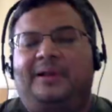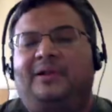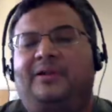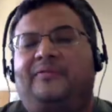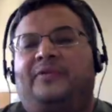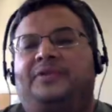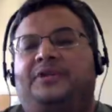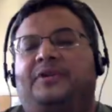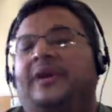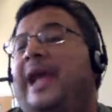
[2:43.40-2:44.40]
Look for
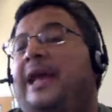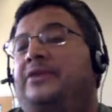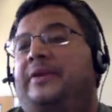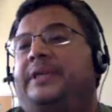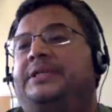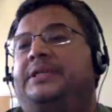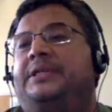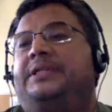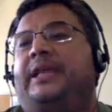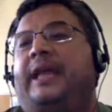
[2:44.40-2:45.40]
certain
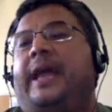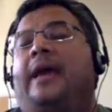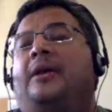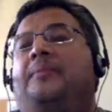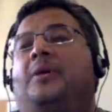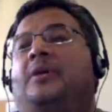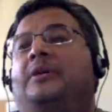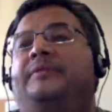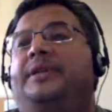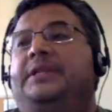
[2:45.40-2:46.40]
addresses, and they add up
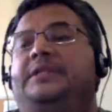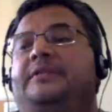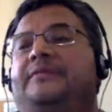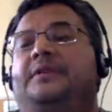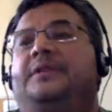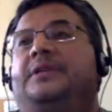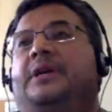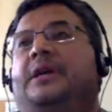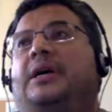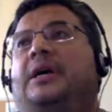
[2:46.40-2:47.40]
all of these different
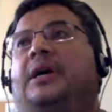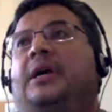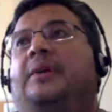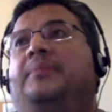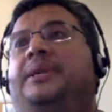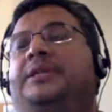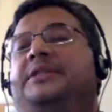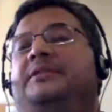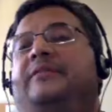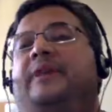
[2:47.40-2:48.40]

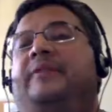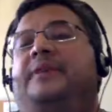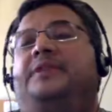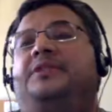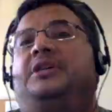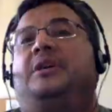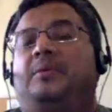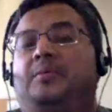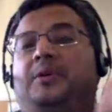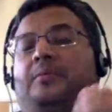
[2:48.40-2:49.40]
pieces of evidence to
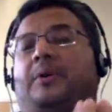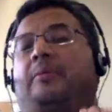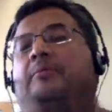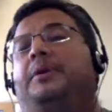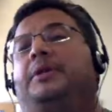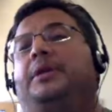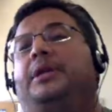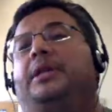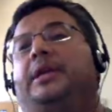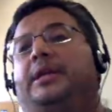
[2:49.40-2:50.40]
come up with a
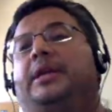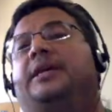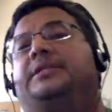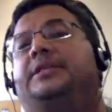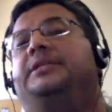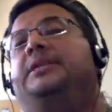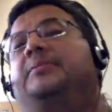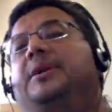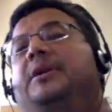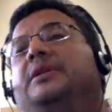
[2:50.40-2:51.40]
probability that yes, this
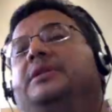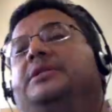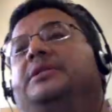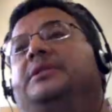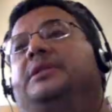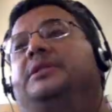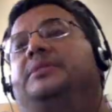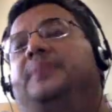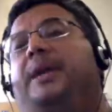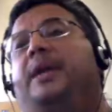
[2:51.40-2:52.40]
email is
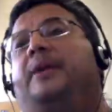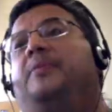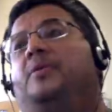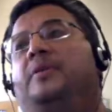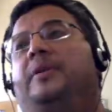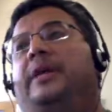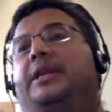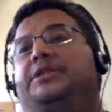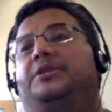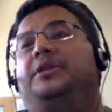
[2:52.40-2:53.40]
spam or that
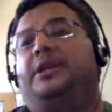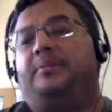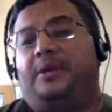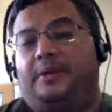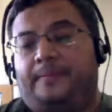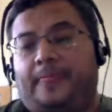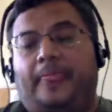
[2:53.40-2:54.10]
it's good email.